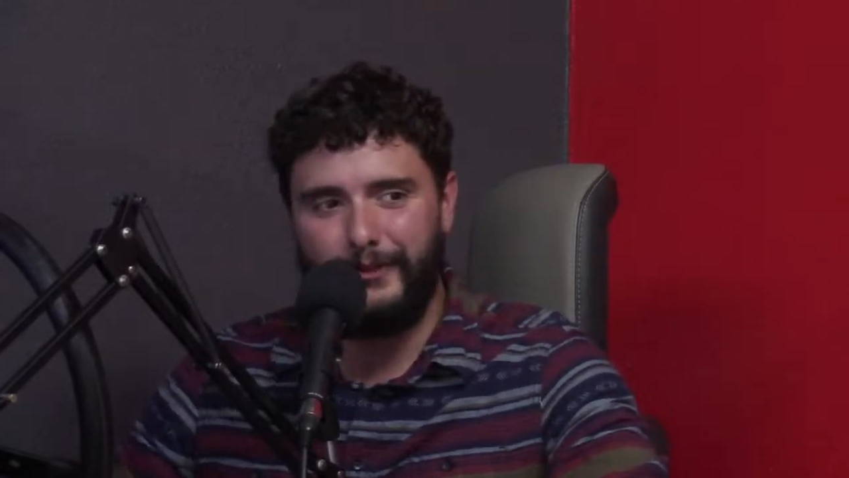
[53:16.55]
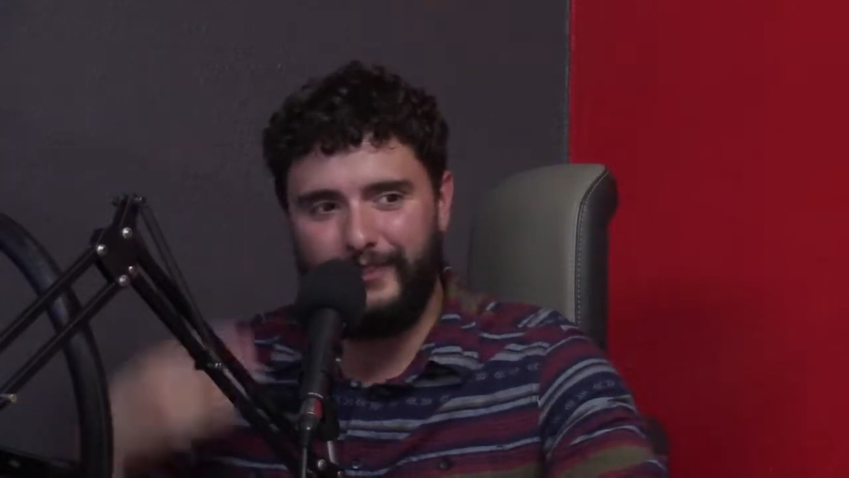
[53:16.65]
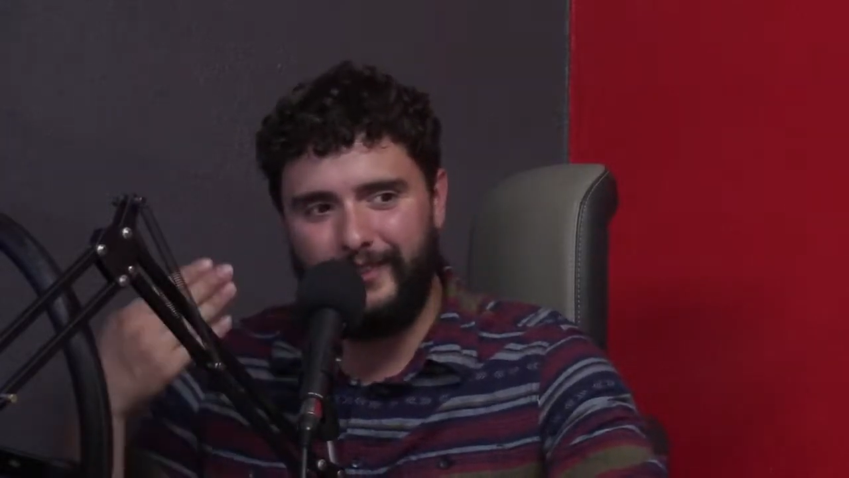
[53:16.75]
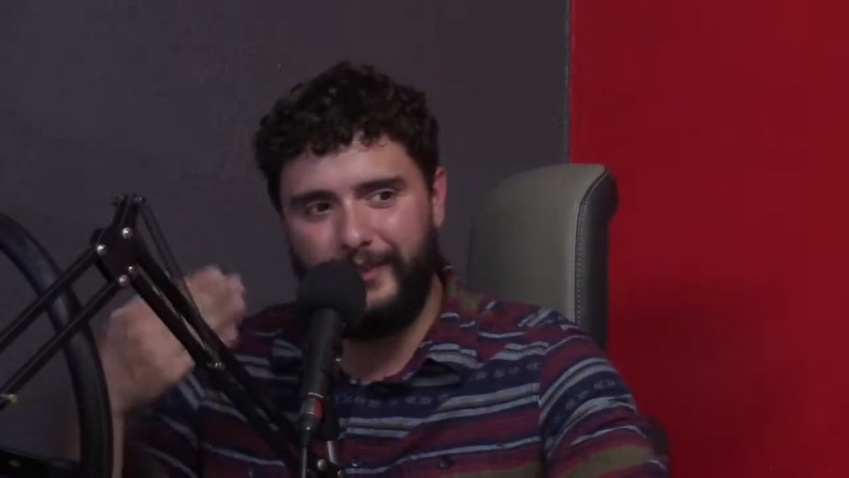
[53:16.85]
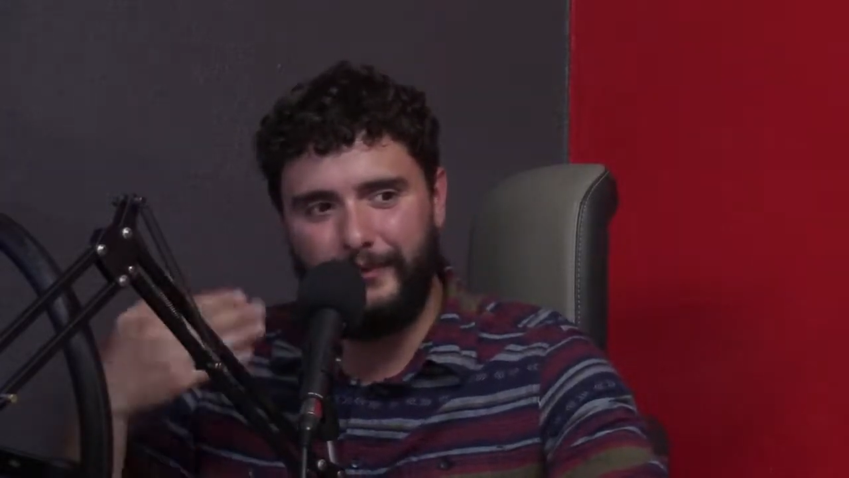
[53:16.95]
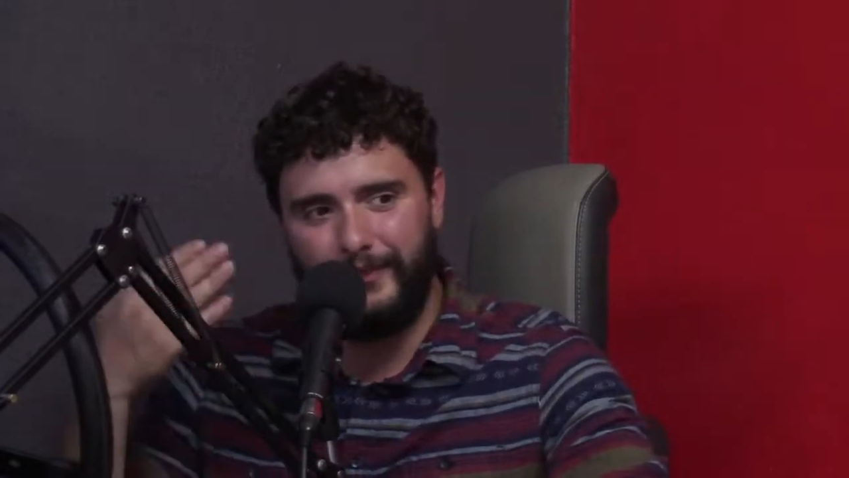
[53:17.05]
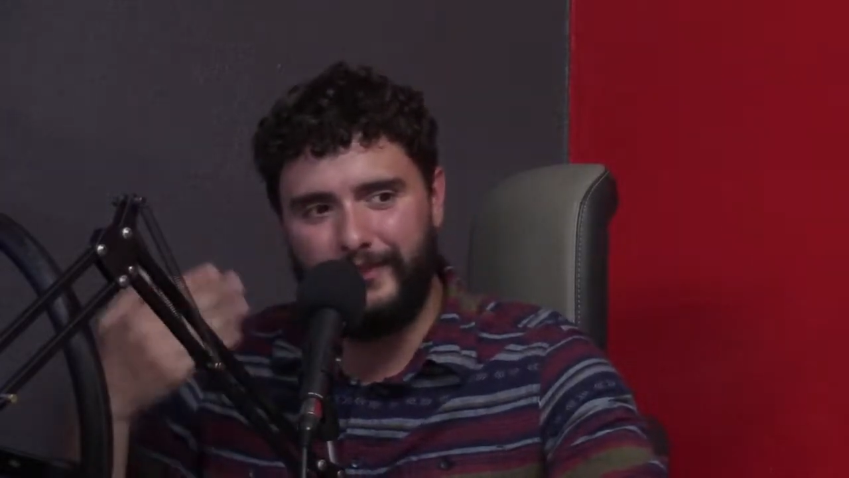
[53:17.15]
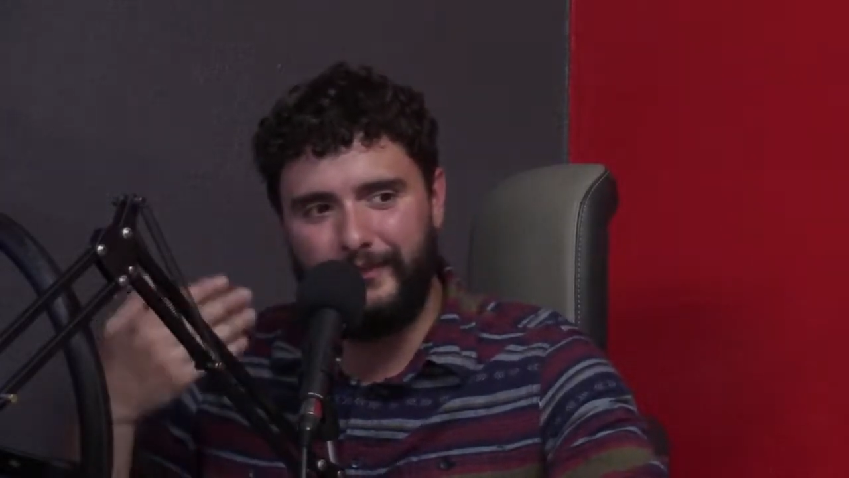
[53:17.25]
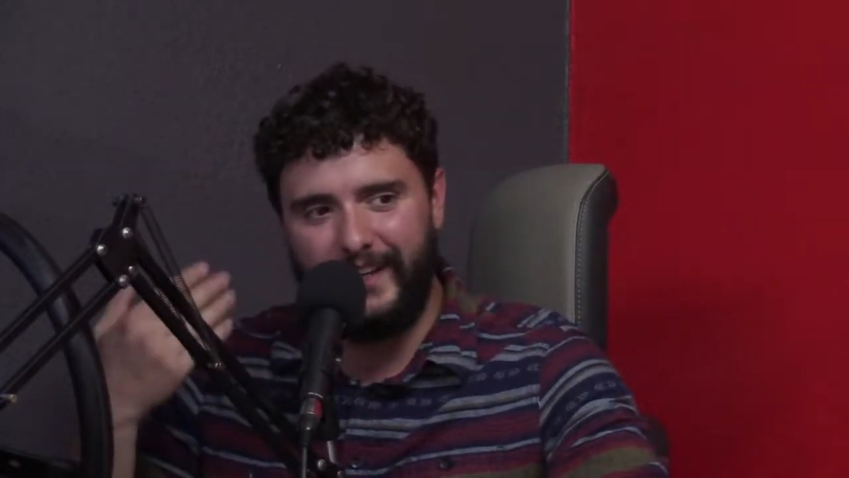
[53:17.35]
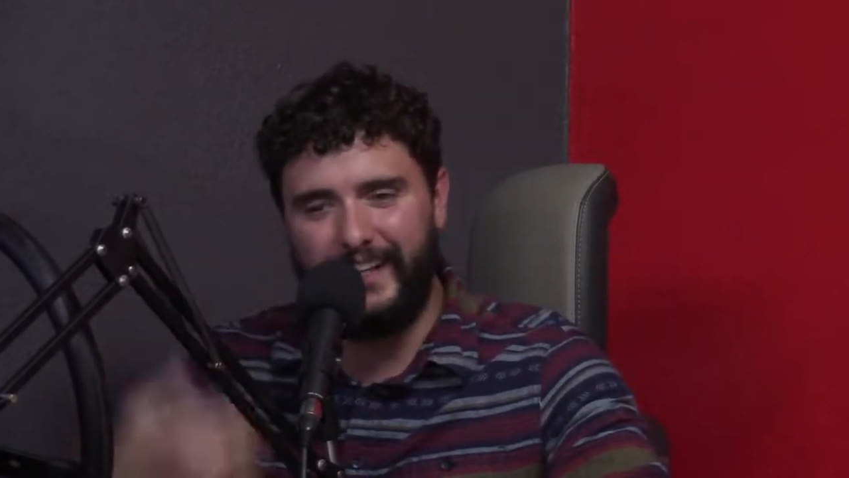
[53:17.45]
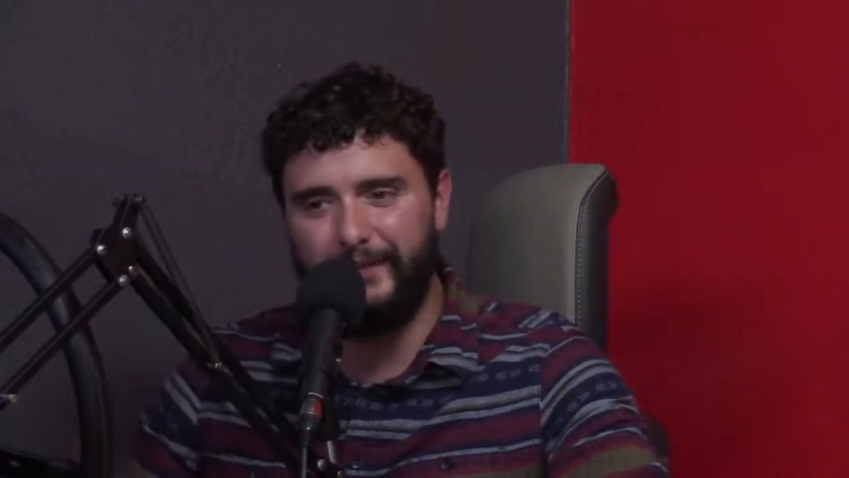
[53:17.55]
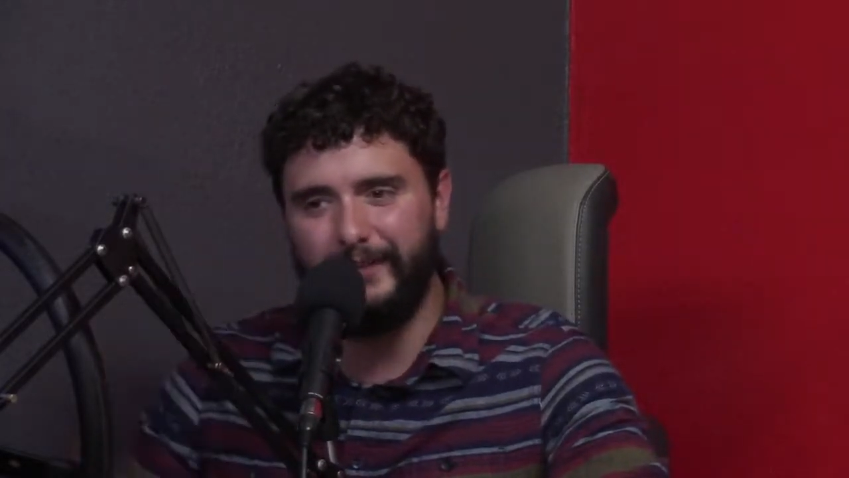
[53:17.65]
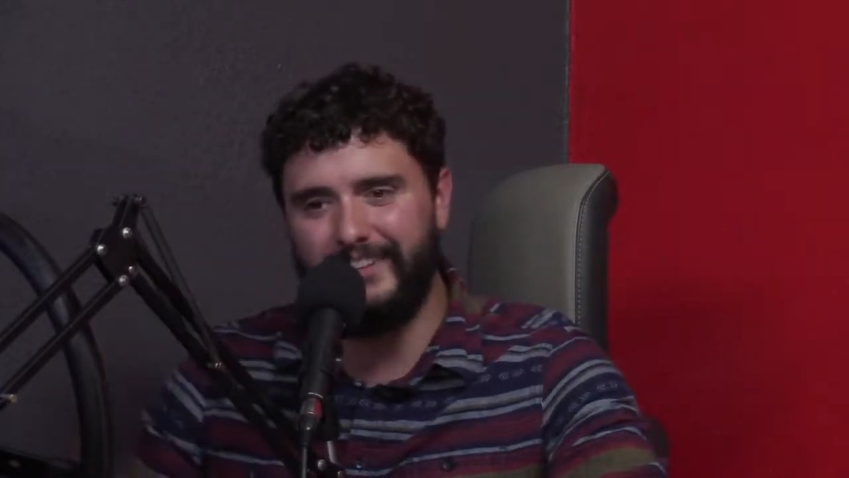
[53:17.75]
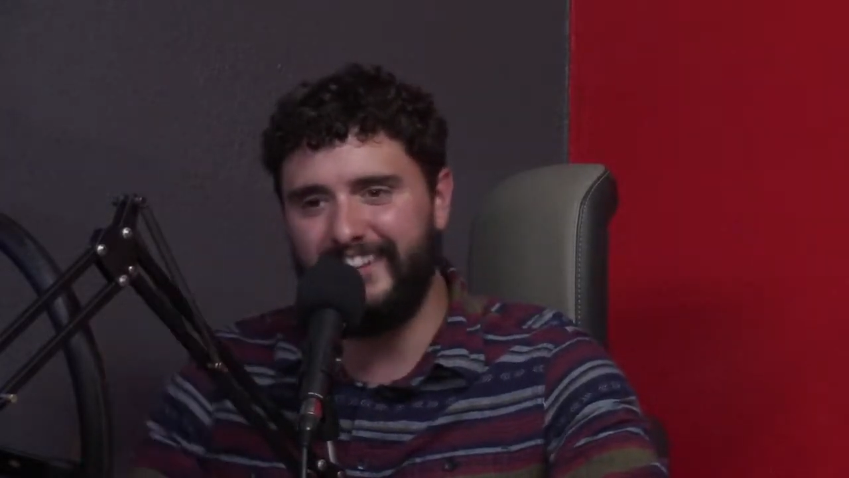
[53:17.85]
the fruits of my labor that